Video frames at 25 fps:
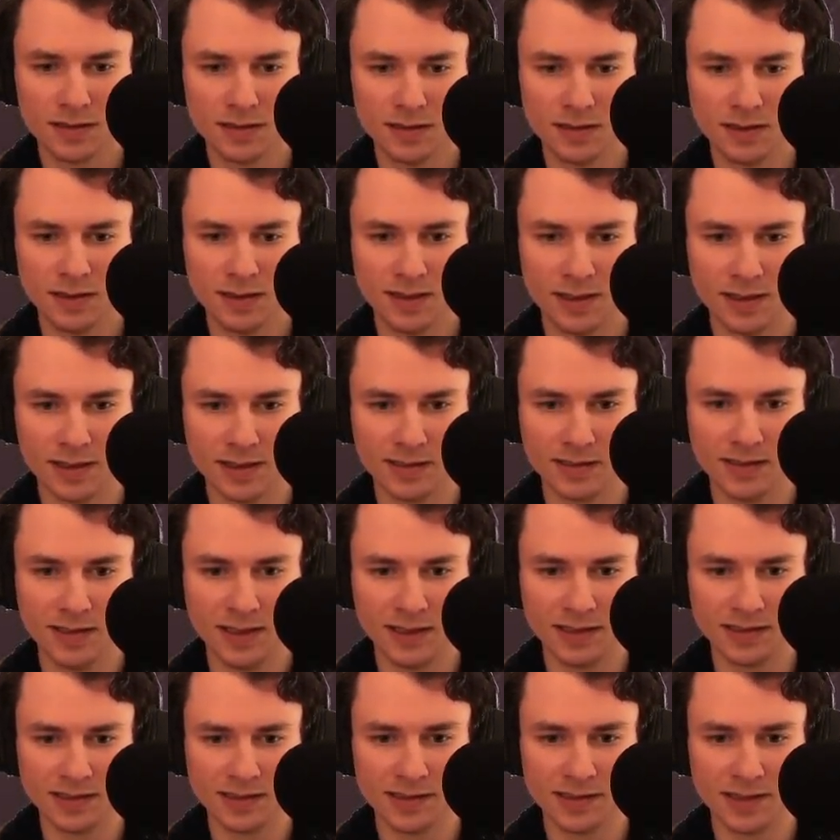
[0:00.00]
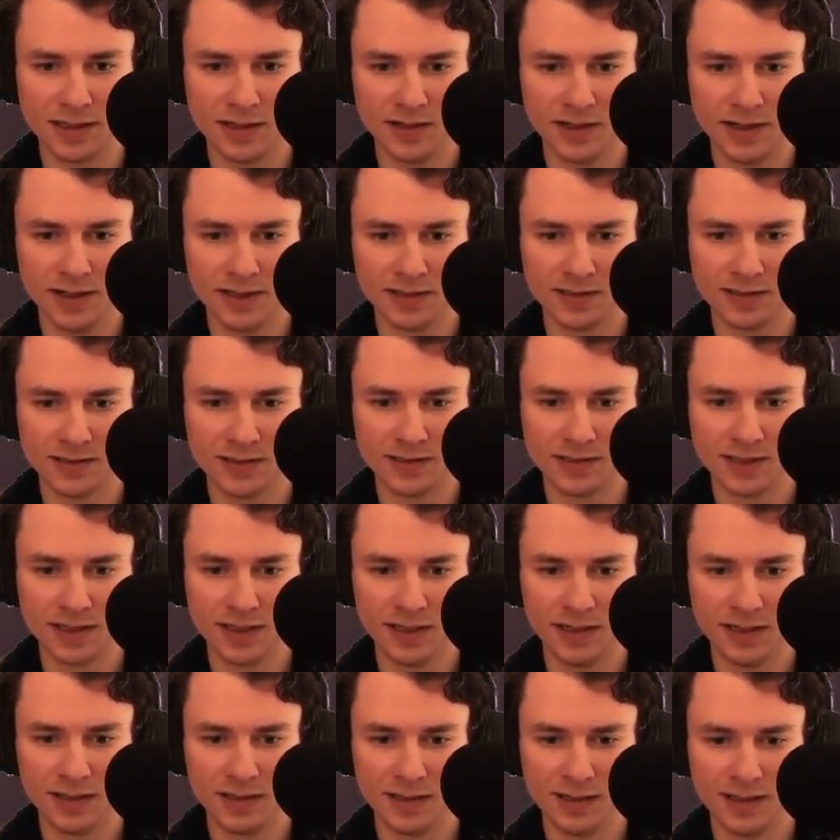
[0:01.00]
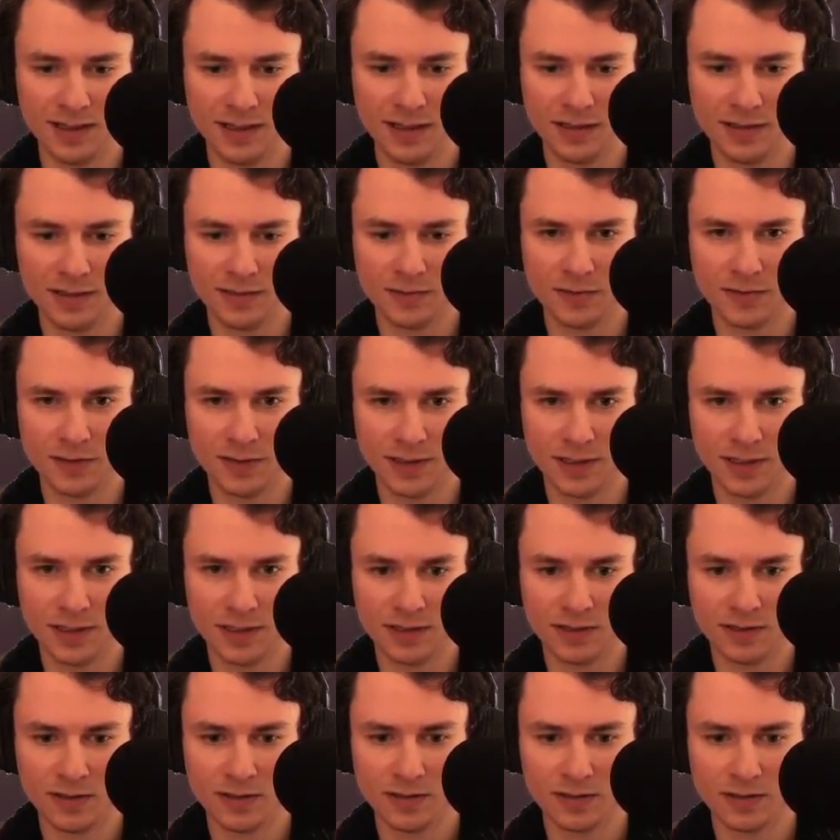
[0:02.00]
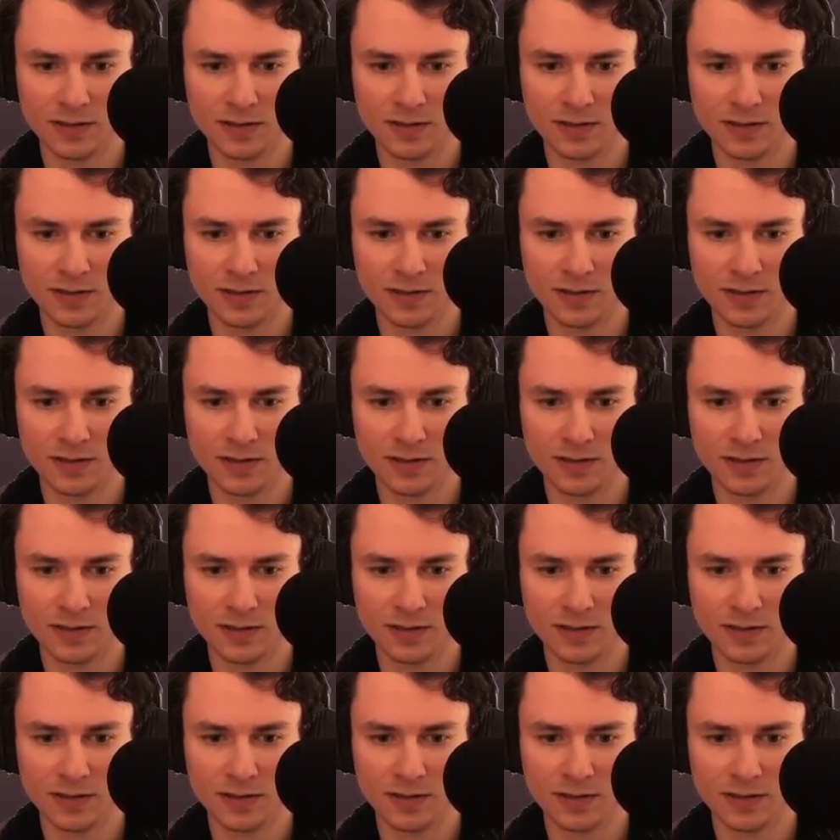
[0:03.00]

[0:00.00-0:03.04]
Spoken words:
I think it's necessary to just stay in lane for now.